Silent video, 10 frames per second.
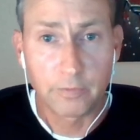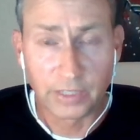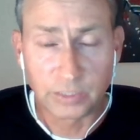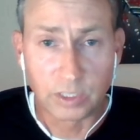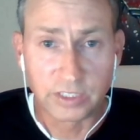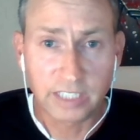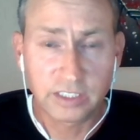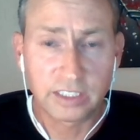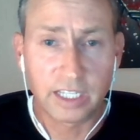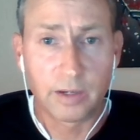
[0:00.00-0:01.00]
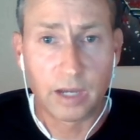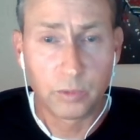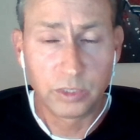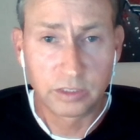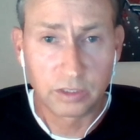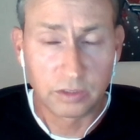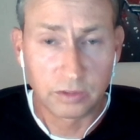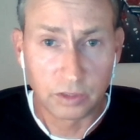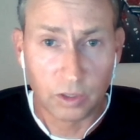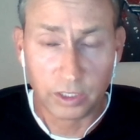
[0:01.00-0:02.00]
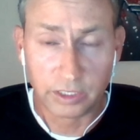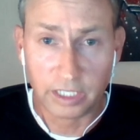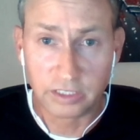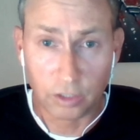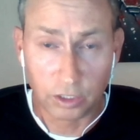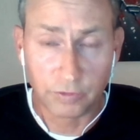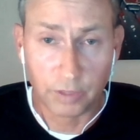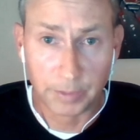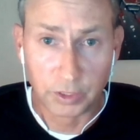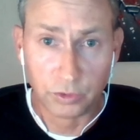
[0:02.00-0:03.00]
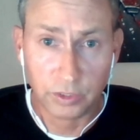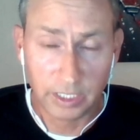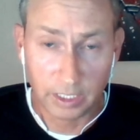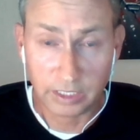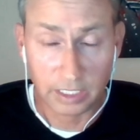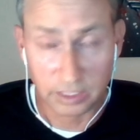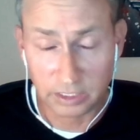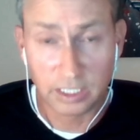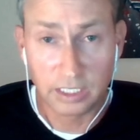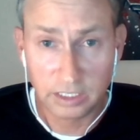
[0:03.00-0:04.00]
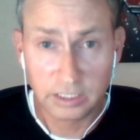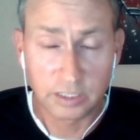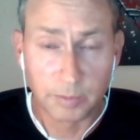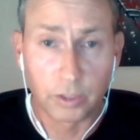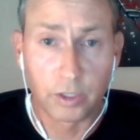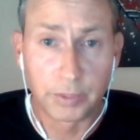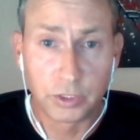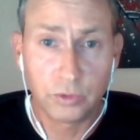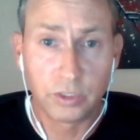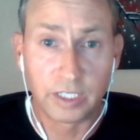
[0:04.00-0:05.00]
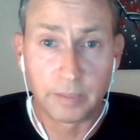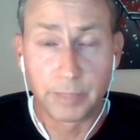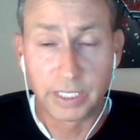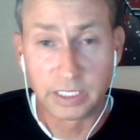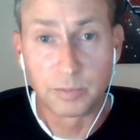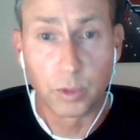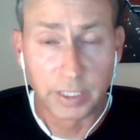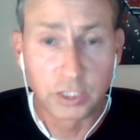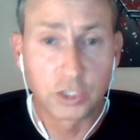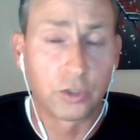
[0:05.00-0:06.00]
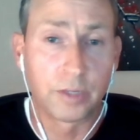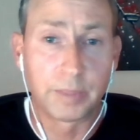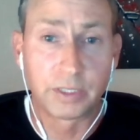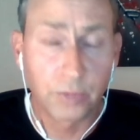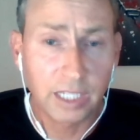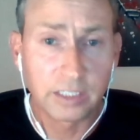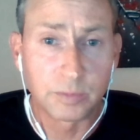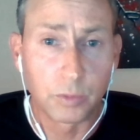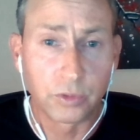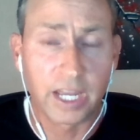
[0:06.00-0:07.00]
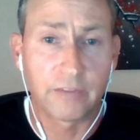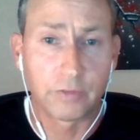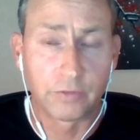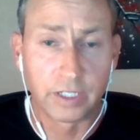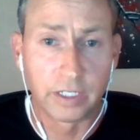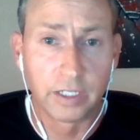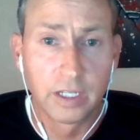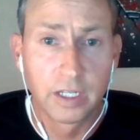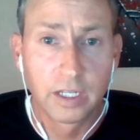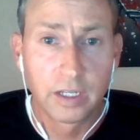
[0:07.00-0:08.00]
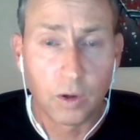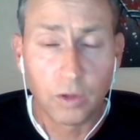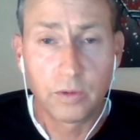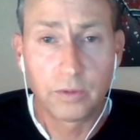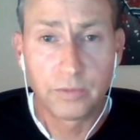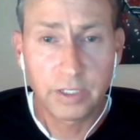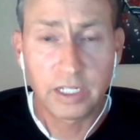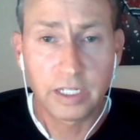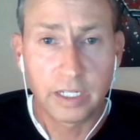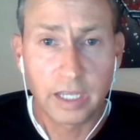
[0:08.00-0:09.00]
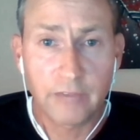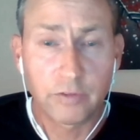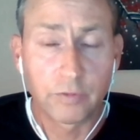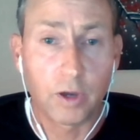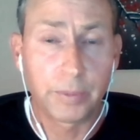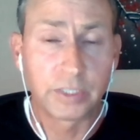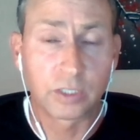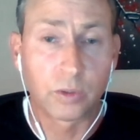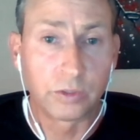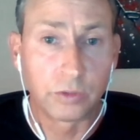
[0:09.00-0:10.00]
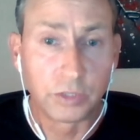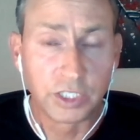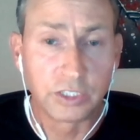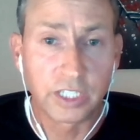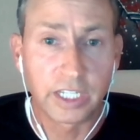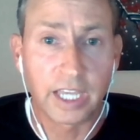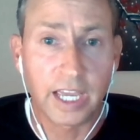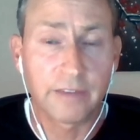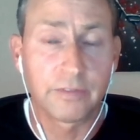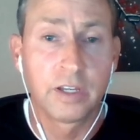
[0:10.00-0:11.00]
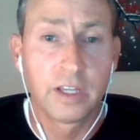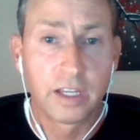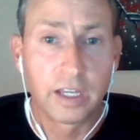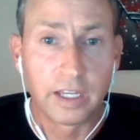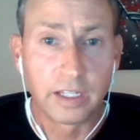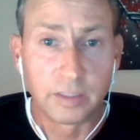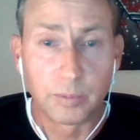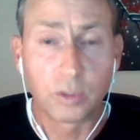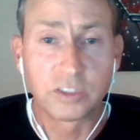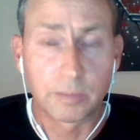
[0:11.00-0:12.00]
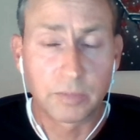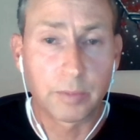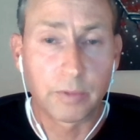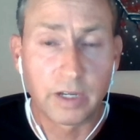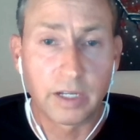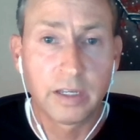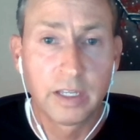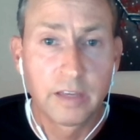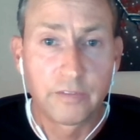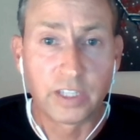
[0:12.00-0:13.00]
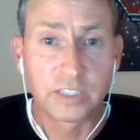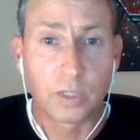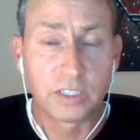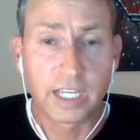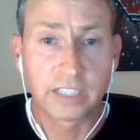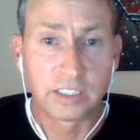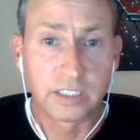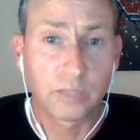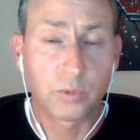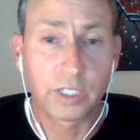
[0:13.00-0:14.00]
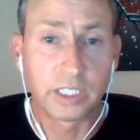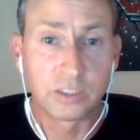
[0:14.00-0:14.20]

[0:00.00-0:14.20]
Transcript: Fixed wireless access, I wouldn't call it as large of an opportunity. It is a smaller opportunity, but it's more mature. I mean, the reality is more than nearly half of the operators, according to GSA, have deployed some type of a fixed wireless access network.